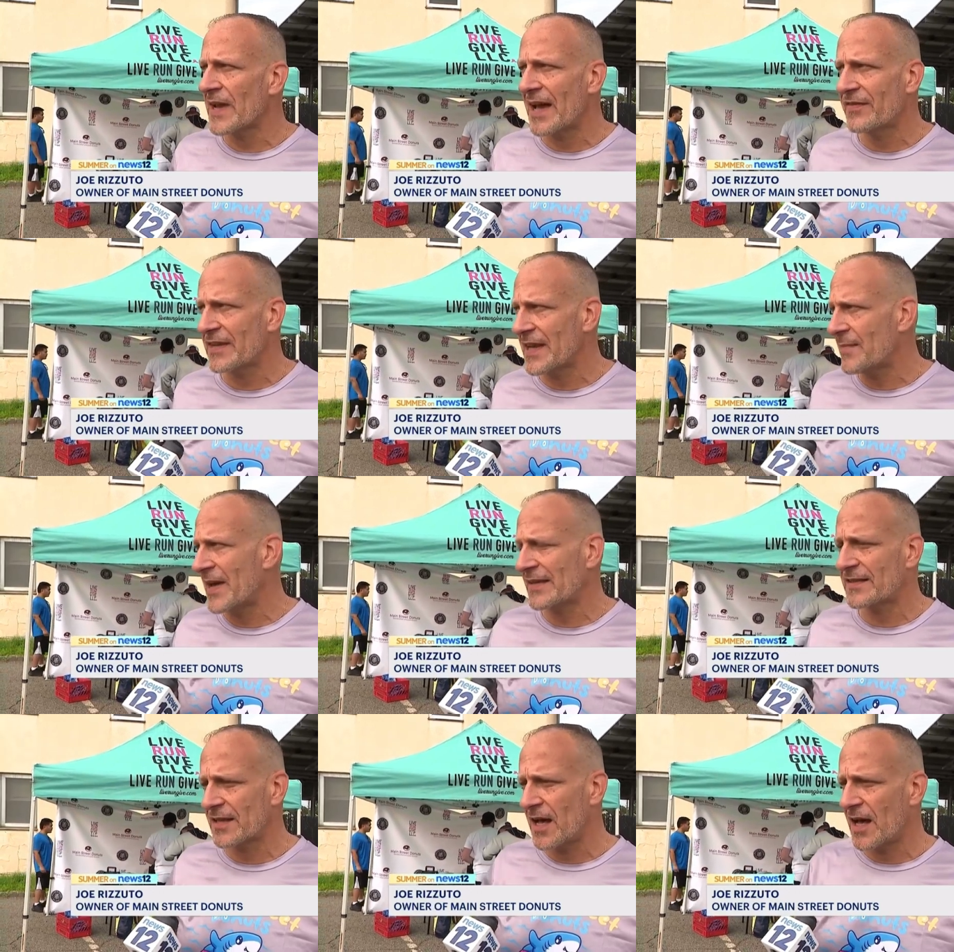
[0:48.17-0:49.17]
We have
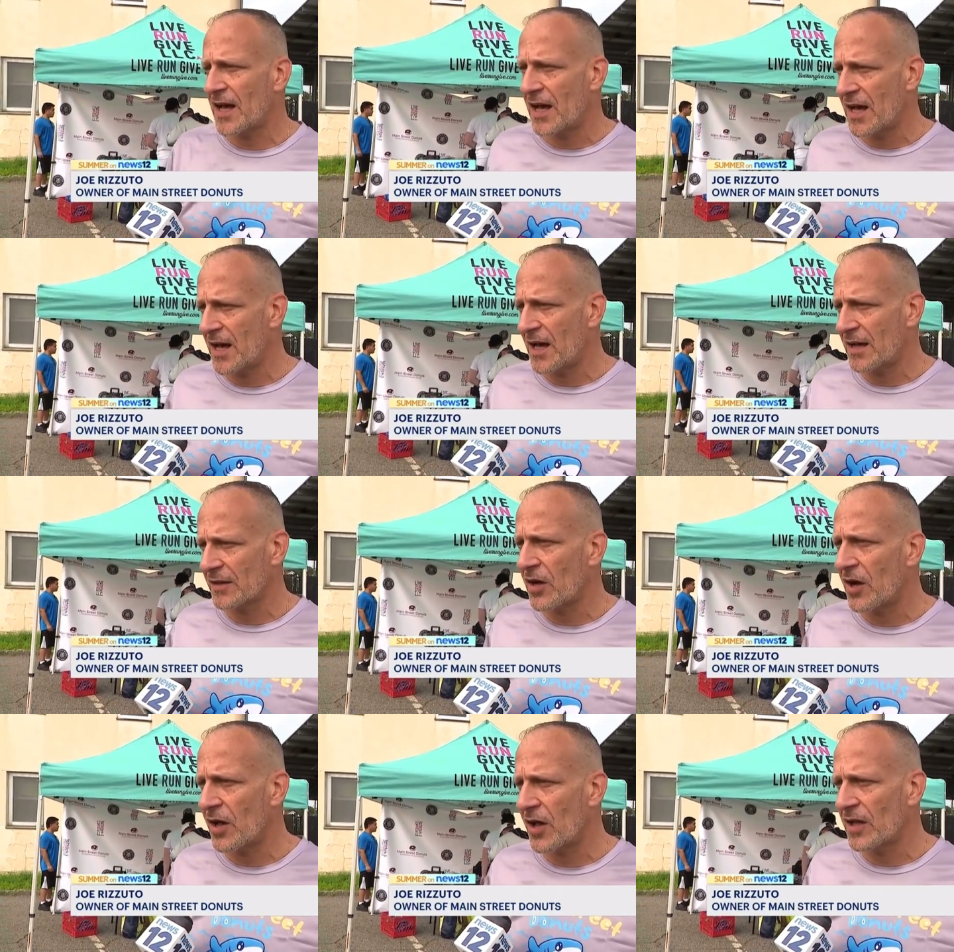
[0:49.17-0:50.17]
EMS uh, on
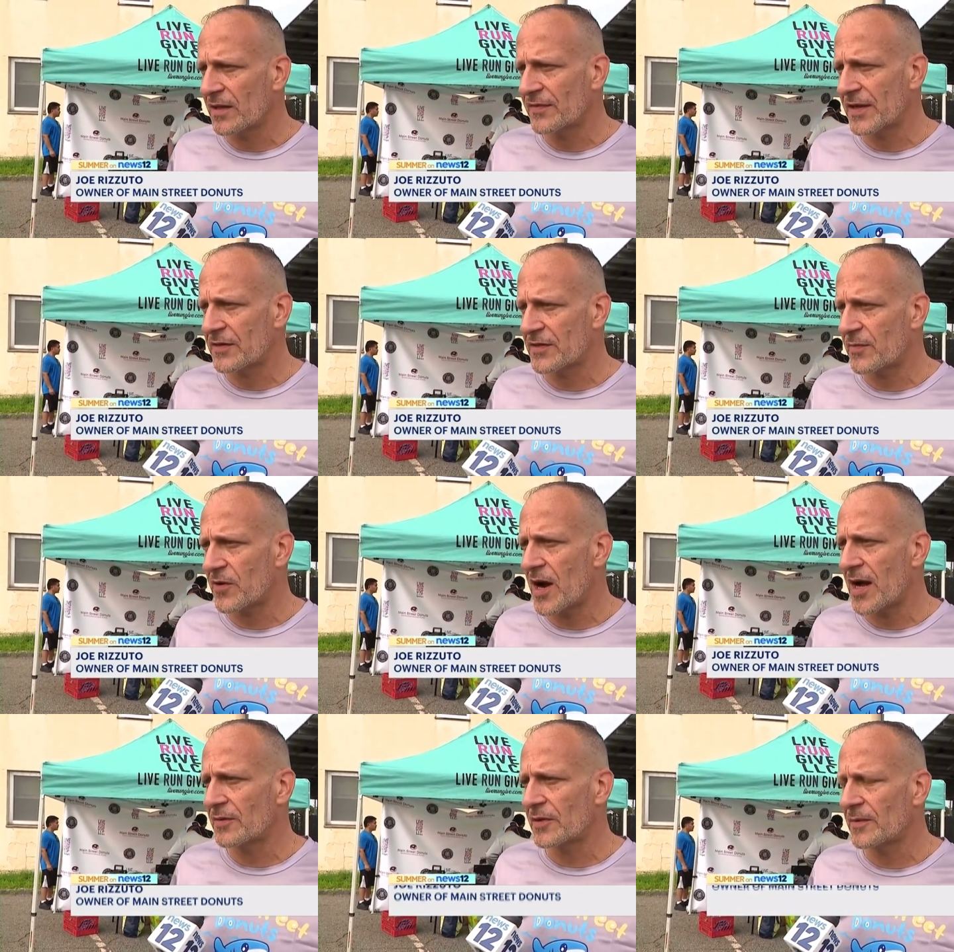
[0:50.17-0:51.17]
call if there's a
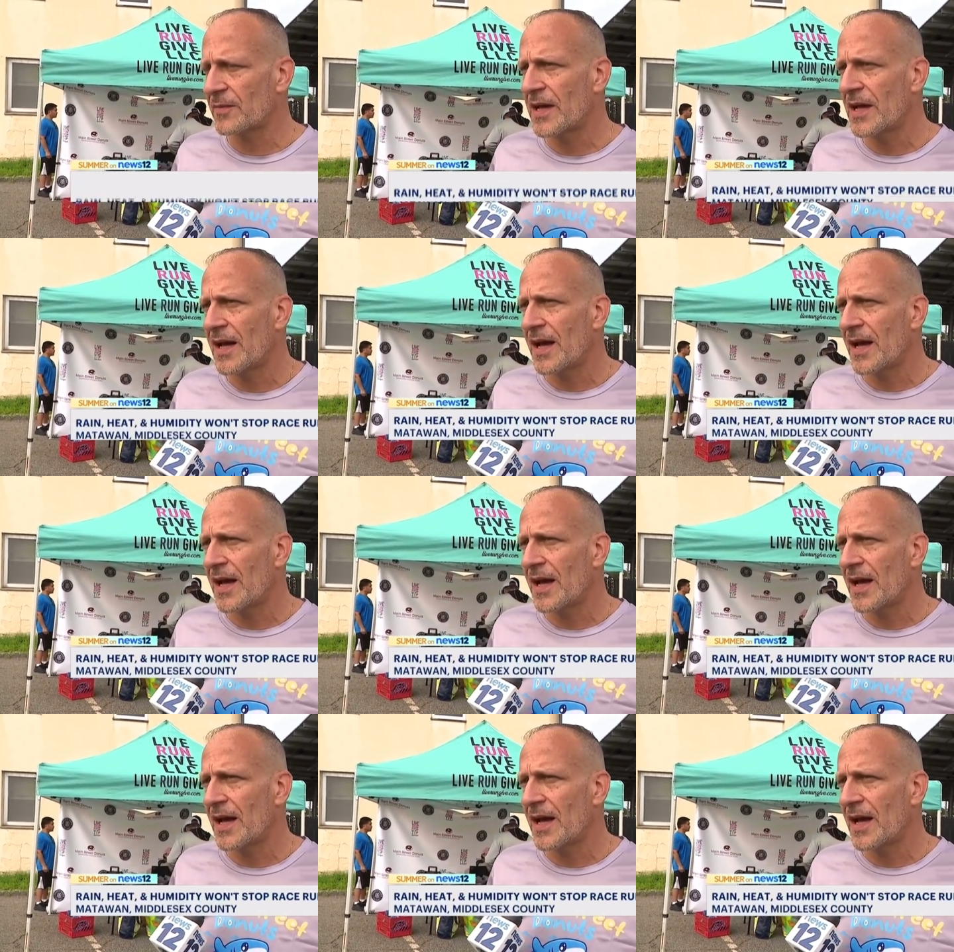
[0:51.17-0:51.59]
problem.